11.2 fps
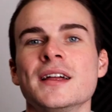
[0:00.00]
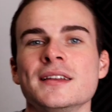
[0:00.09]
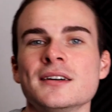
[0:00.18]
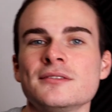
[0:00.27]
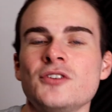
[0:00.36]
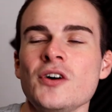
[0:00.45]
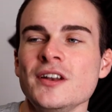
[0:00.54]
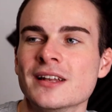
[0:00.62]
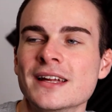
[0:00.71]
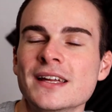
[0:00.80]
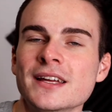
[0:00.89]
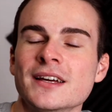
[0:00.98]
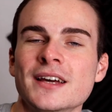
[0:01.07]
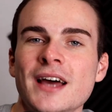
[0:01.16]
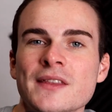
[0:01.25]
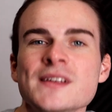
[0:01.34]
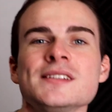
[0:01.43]
Now, finally,
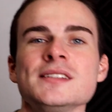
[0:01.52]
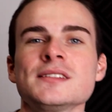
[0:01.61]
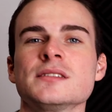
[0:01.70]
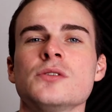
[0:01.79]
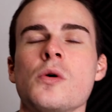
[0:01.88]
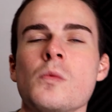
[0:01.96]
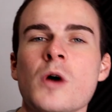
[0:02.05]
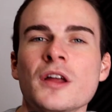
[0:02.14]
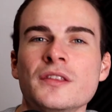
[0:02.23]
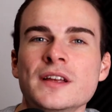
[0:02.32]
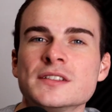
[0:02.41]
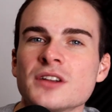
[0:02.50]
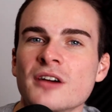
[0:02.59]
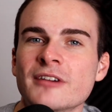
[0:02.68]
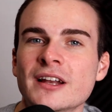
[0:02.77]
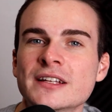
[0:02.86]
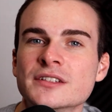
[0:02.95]
this is not one that is
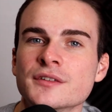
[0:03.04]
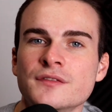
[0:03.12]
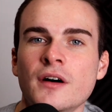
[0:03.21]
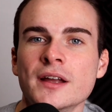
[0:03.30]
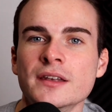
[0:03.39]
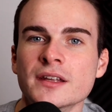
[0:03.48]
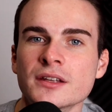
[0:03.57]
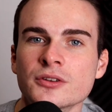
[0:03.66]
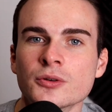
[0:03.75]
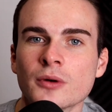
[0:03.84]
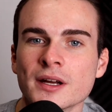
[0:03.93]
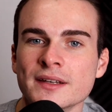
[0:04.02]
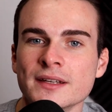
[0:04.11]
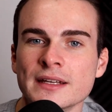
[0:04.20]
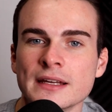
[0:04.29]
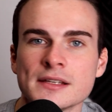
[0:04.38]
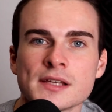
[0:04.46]
directly to finding new
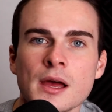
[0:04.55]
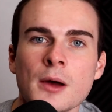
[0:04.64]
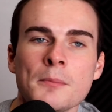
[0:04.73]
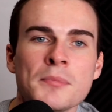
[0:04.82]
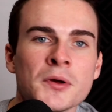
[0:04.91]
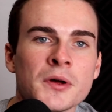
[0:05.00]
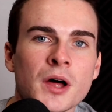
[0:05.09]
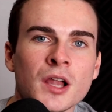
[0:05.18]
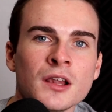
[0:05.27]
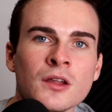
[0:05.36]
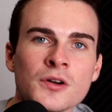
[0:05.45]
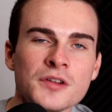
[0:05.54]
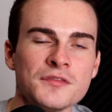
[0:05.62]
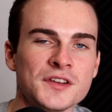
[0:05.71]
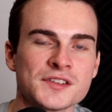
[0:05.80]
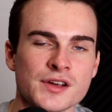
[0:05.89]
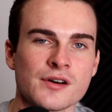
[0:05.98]
ideas, but a lot of
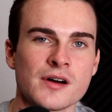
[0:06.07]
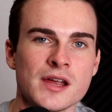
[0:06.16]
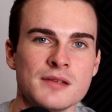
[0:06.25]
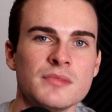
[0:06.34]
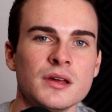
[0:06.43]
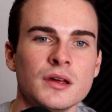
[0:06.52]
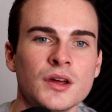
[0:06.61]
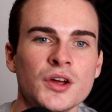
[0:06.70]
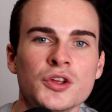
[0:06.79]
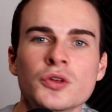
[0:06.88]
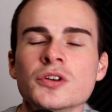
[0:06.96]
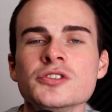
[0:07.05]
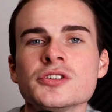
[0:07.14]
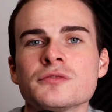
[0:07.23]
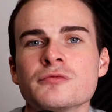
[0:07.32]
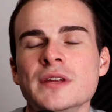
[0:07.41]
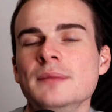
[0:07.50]
the time, you can
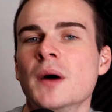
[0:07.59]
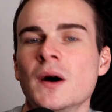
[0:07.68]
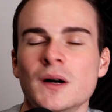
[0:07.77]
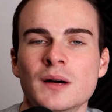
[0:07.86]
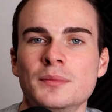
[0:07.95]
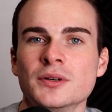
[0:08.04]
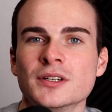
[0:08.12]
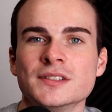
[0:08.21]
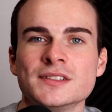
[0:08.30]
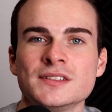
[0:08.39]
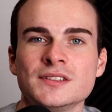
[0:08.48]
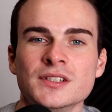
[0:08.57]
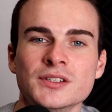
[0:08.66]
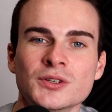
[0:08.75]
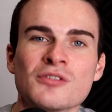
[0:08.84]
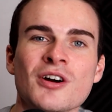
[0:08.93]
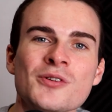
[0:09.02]
just repurpose
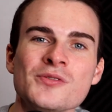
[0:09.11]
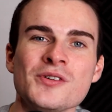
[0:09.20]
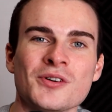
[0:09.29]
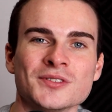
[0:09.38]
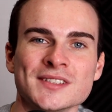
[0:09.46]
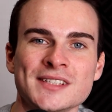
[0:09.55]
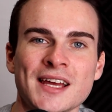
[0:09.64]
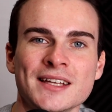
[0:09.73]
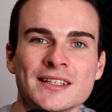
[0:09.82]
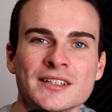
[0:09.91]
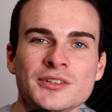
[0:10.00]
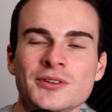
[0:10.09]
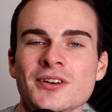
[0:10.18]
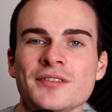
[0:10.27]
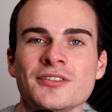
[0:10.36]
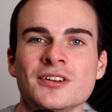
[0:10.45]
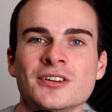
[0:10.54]
your own content. You don't
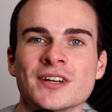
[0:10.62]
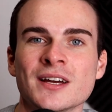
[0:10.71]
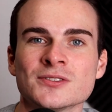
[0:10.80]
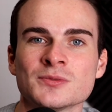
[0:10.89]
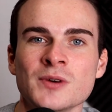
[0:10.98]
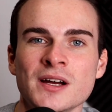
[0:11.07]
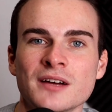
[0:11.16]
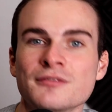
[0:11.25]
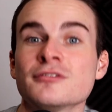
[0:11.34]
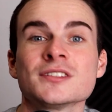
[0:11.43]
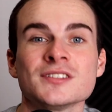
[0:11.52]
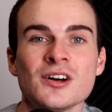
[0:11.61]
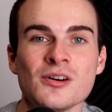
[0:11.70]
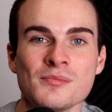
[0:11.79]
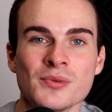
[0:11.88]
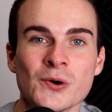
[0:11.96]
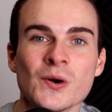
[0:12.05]
have to look elsewhere. For
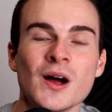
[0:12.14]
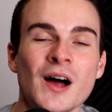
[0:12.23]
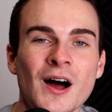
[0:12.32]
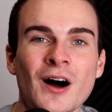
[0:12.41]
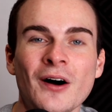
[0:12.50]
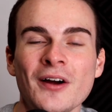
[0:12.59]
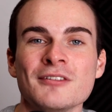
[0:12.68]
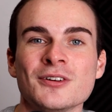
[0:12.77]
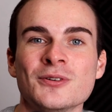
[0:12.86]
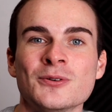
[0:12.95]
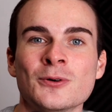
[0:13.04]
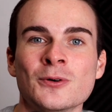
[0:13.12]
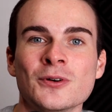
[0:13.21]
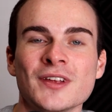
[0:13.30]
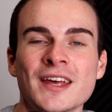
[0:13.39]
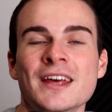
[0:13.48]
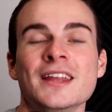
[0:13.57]
example, I
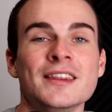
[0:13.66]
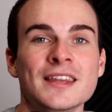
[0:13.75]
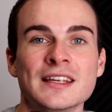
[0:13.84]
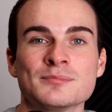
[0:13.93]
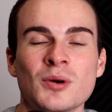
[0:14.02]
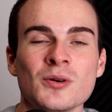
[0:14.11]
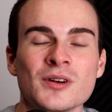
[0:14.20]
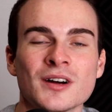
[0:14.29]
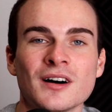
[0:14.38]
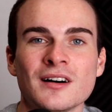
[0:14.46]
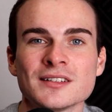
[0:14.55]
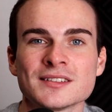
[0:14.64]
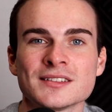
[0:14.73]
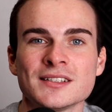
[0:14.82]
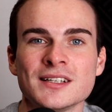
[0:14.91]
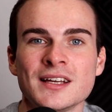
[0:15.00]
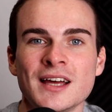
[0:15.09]
record this
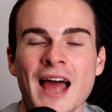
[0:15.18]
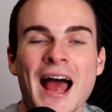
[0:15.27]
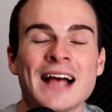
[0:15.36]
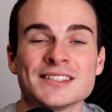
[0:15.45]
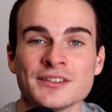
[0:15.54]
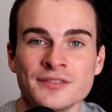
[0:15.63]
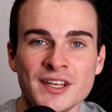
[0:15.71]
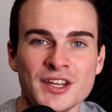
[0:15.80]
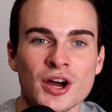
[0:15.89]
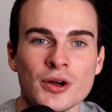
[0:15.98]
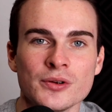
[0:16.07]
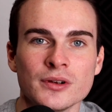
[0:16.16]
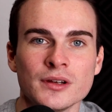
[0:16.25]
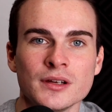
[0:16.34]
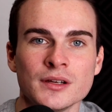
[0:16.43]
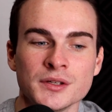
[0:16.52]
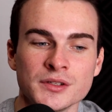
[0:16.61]
podcast as a video.
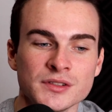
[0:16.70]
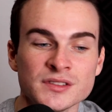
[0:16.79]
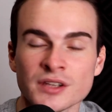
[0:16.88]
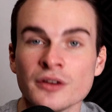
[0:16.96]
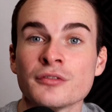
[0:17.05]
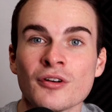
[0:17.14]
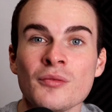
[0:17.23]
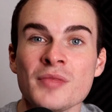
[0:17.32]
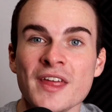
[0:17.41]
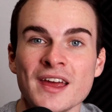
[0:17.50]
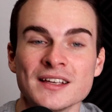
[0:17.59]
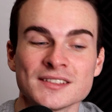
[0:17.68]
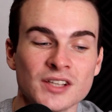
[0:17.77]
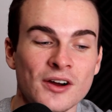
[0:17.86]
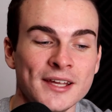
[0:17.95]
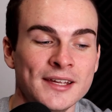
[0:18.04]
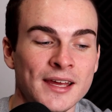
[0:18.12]
So from this,
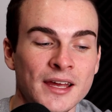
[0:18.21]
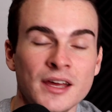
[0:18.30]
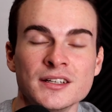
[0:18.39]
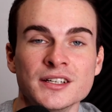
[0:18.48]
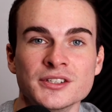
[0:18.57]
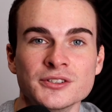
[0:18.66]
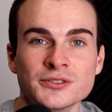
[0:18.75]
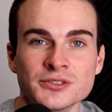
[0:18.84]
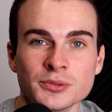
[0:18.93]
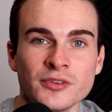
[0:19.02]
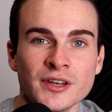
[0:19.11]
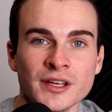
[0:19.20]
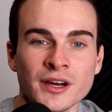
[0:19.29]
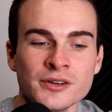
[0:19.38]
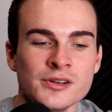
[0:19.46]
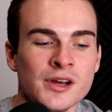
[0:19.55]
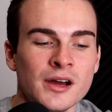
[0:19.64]
I get a YouTube
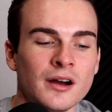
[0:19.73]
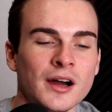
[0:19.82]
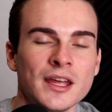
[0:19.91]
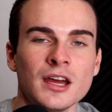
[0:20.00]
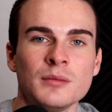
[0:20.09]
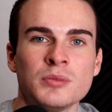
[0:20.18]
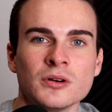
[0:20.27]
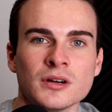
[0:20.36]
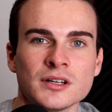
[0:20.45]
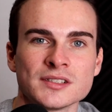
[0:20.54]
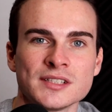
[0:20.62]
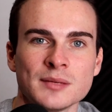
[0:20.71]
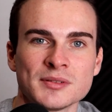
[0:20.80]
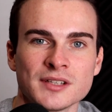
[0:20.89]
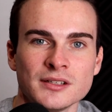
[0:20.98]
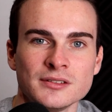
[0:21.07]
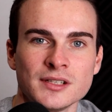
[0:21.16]
video, I get a podcast
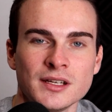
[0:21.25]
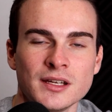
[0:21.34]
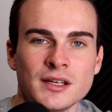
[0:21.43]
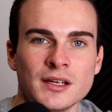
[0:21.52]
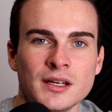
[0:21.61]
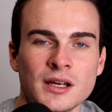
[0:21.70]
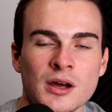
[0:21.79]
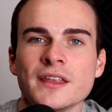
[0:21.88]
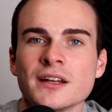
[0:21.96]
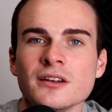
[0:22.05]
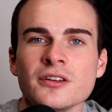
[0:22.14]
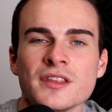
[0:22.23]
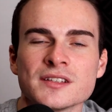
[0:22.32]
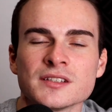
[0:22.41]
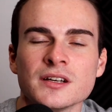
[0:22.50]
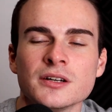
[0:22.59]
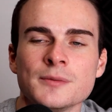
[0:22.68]
episode. And then I look at
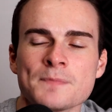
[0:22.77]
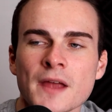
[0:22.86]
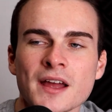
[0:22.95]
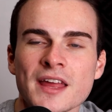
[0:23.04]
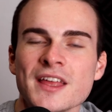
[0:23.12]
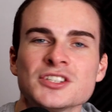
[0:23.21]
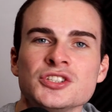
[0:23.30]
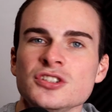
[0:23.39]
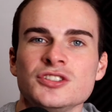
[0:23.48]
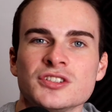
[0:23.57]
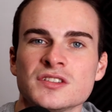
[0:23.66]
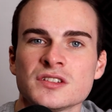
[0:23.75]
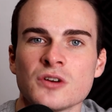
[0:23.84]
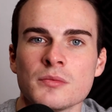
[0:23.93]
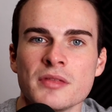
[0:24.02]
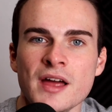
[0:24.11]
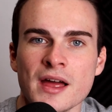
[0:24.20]
this and go, okay, that shouldn't just
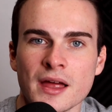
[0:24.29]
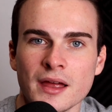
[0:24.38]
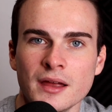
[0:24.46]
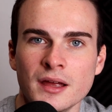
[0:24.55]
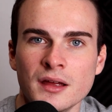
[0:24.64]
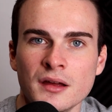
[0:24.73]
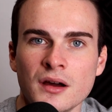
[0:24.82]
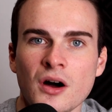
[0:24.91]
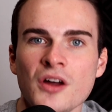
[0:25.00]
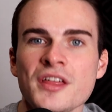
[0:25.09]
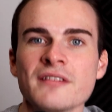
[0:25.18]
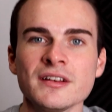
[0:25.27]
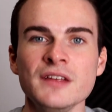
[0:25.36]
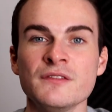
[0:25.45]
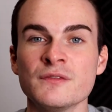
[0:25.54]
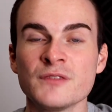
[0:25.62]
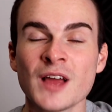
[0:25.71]
stop there. Are there
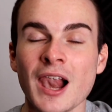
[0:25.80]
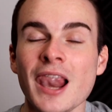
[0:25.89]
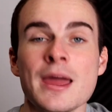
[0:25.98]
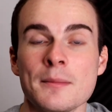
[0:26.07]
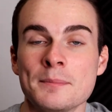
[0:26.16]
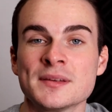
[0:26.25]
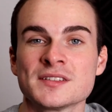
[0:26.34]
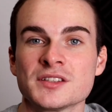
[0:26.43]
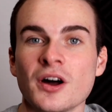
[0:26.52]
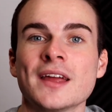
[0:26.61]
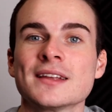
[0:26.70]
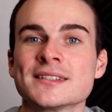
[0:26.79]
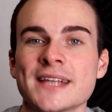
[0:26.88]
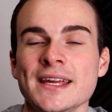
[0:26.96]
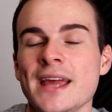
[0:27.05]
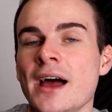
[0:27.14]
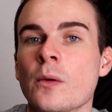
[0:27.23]
any clips that I can
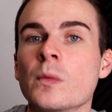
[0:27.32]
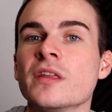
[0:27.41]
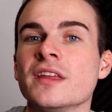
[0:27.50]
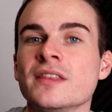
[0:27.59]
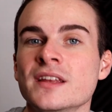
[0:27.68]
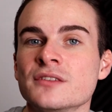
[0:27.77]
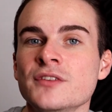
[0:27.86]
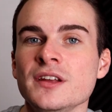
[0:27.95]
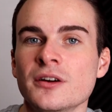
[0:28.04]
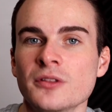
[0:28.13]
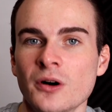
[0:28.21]
take out within this video